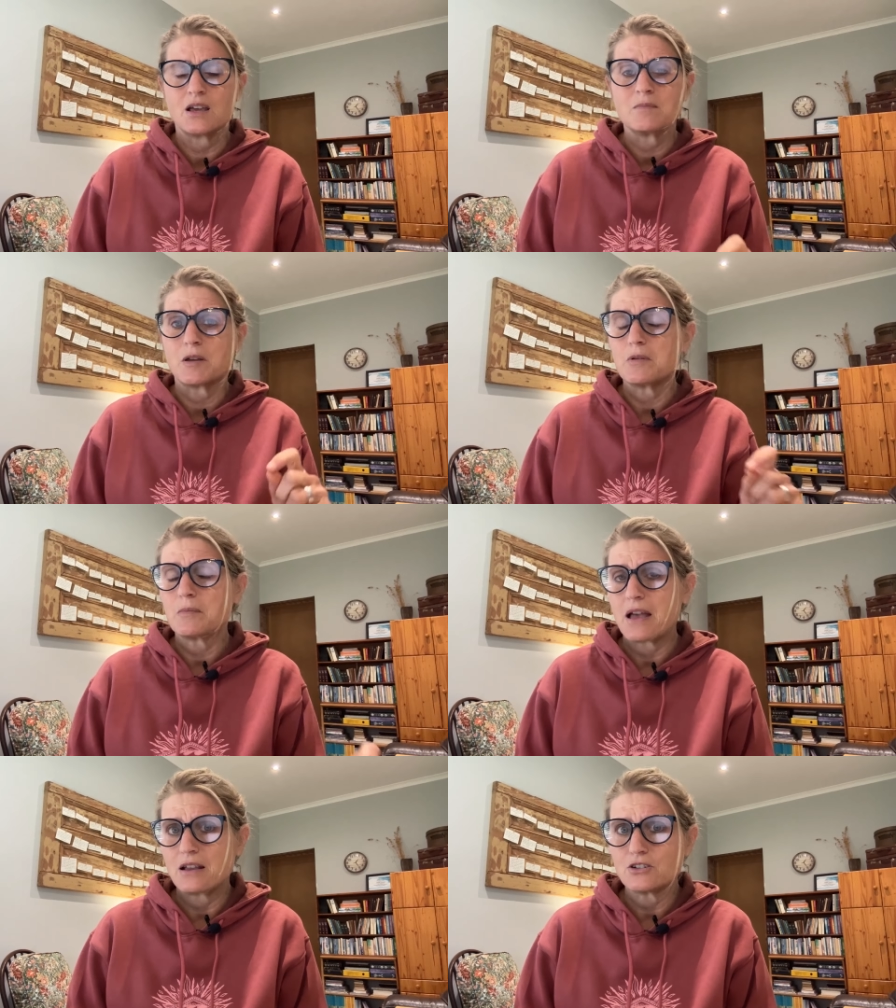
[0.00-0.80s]
Maybe I'm
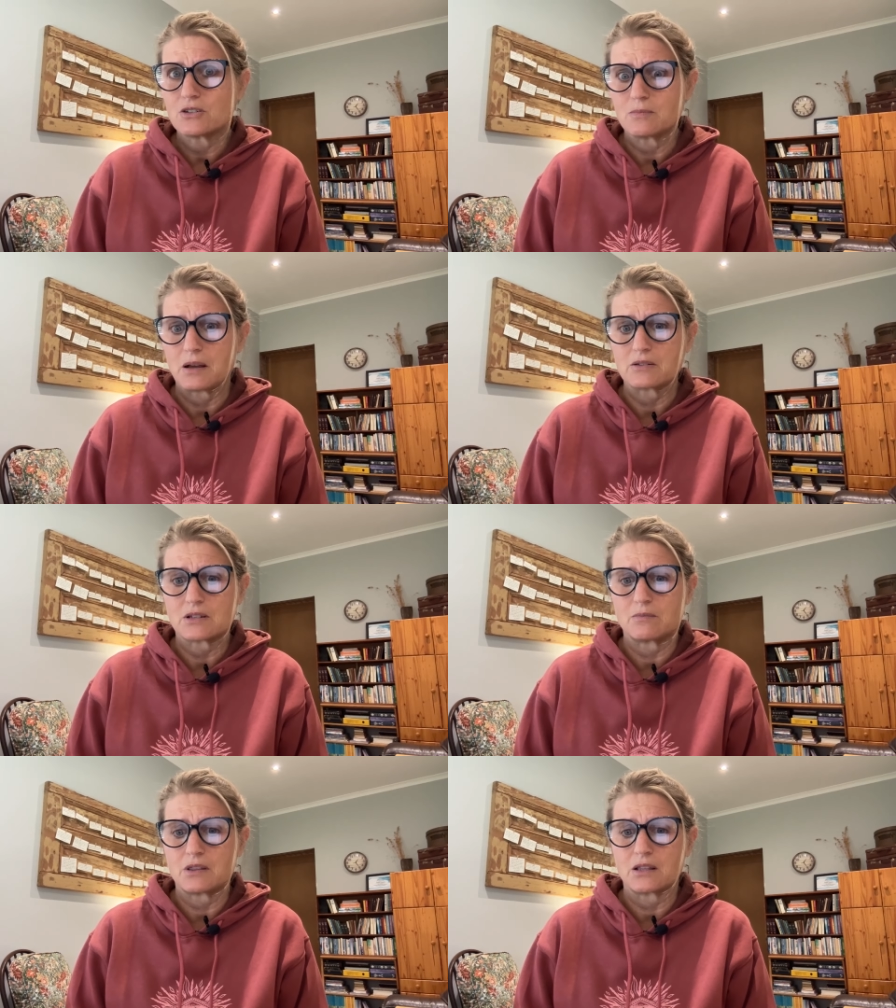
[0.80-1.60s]
anxious about
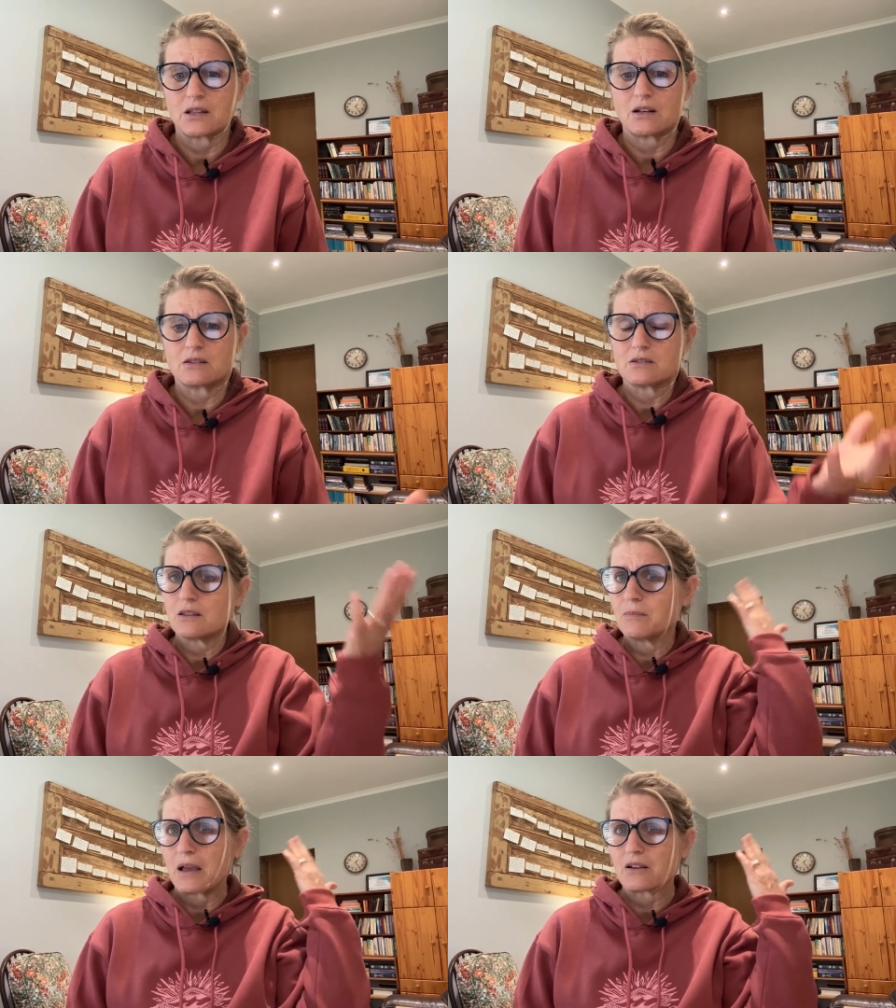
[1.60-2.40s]
something that's in
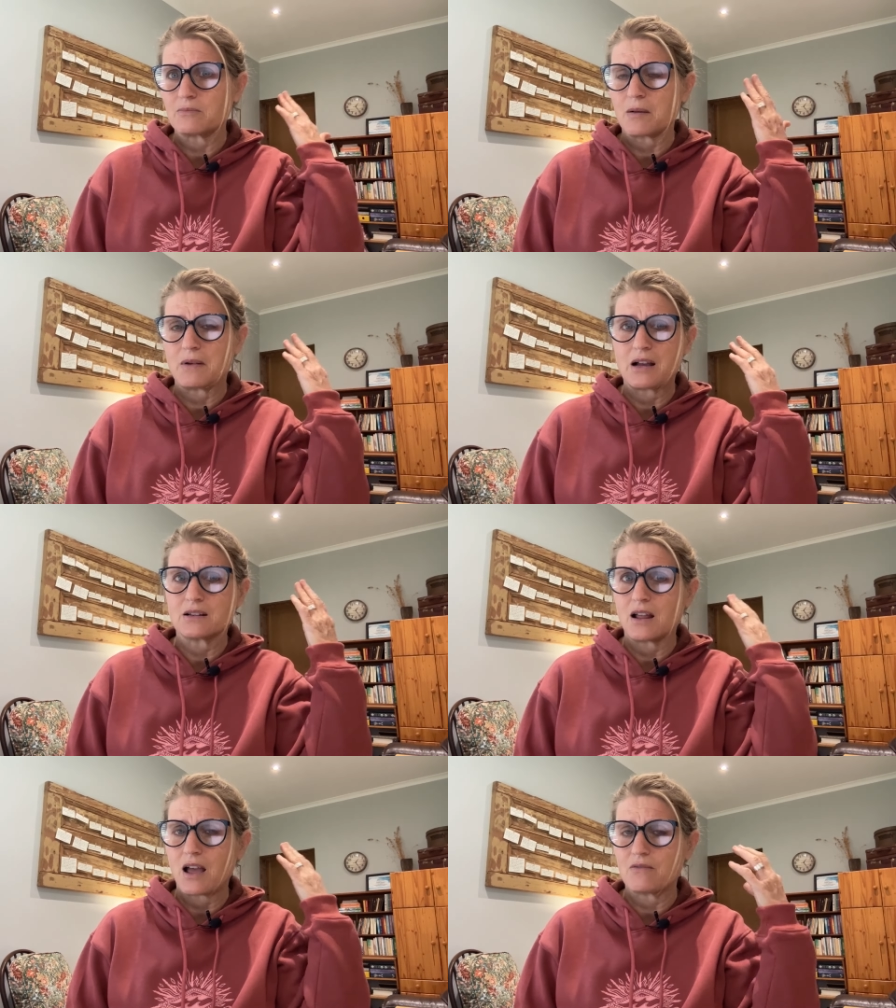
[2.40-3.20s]
the back of my mind
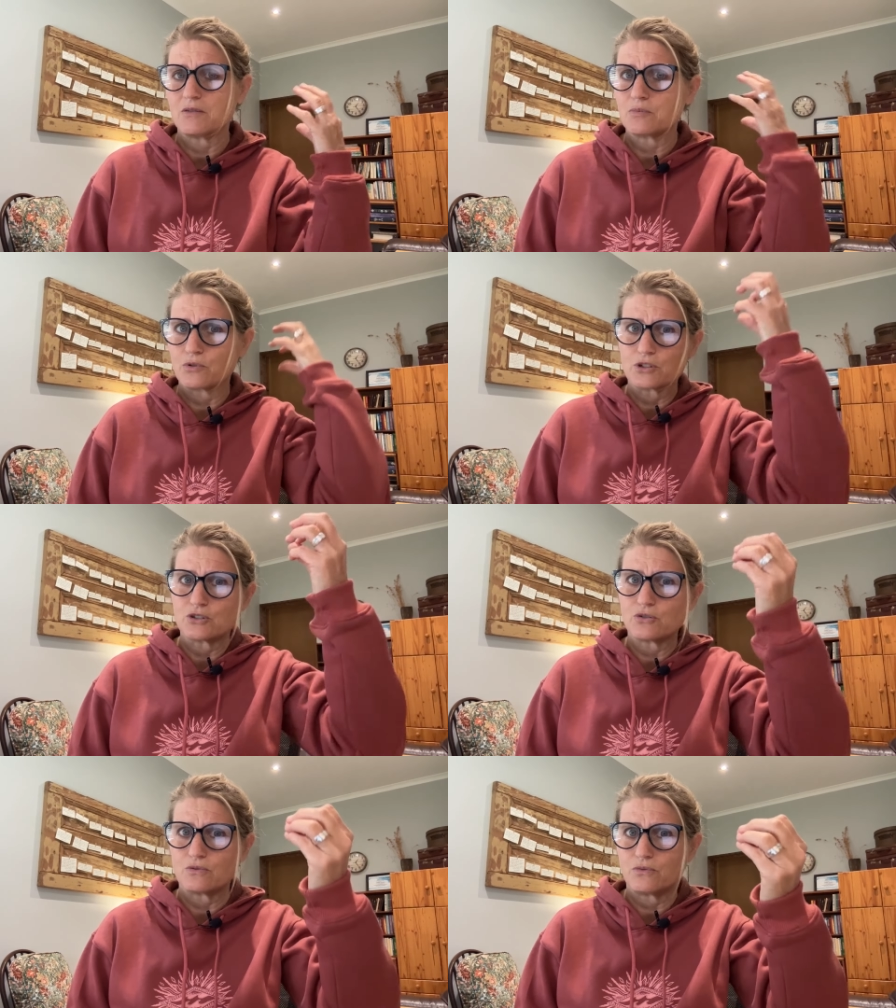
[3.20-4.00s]
and I haven't brought it
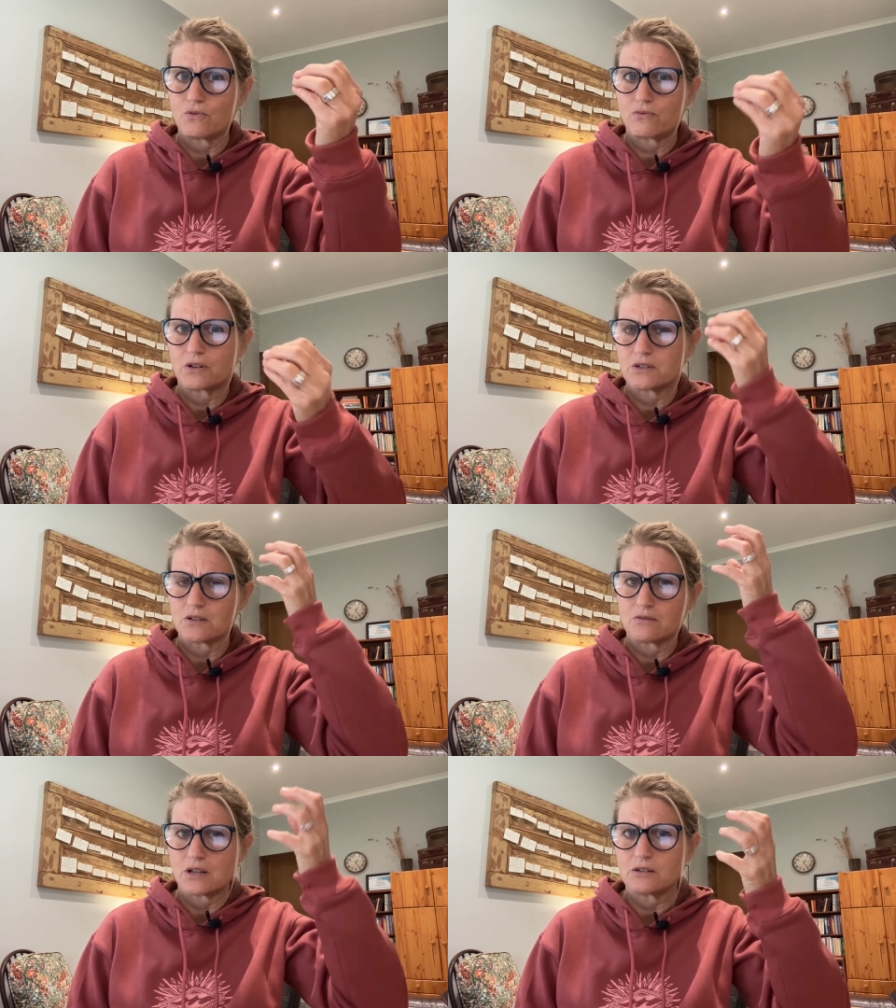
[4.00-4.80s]
to the forefront
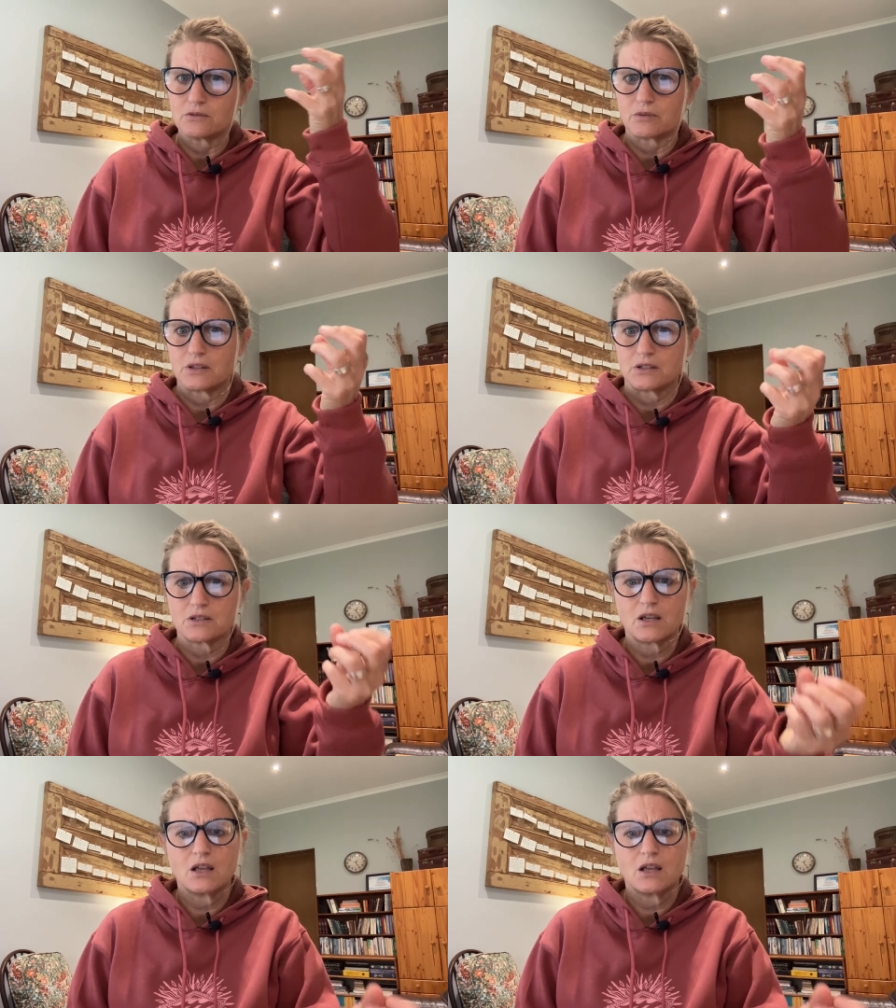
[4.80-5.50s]
and dealt with it.